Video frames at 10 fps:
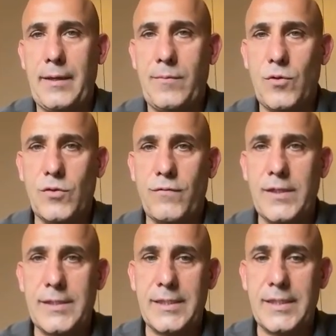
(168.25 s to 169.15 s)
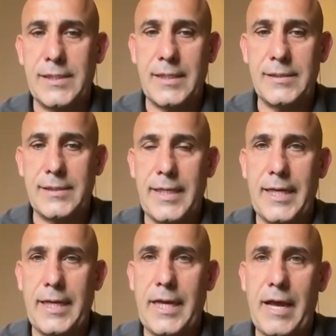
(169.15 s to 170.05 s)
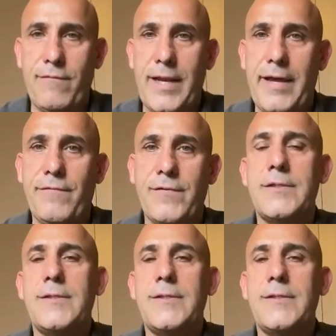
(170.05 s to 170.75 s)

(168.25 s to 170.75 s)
most of the citizens have left.